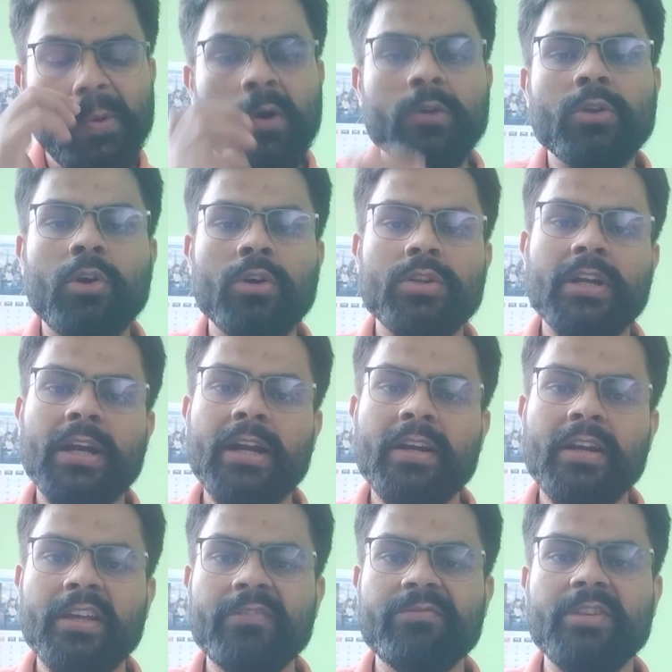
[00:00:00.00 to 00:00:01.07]
On the other
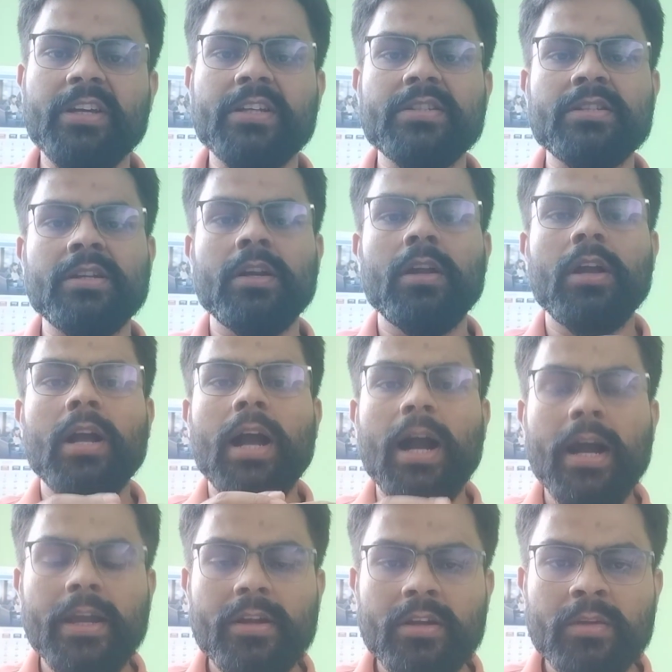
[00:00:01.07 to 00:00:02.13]
hand, if there is a
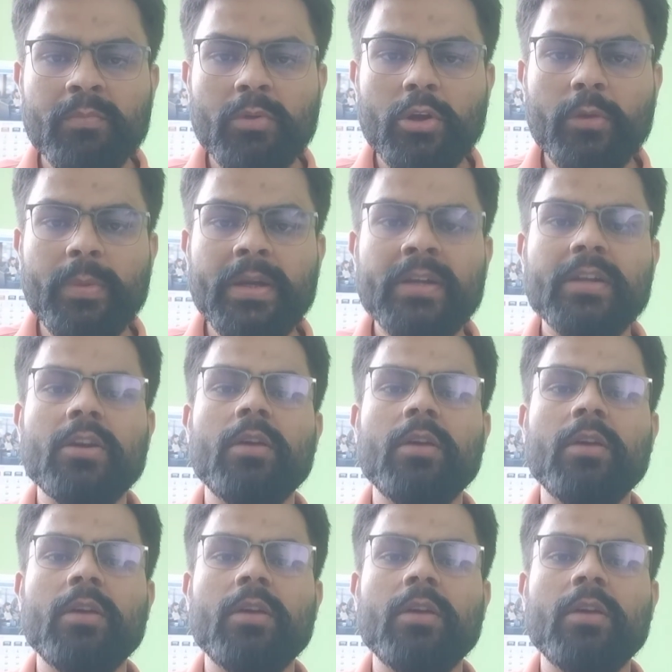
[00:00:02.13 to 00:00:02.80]
high unemployment,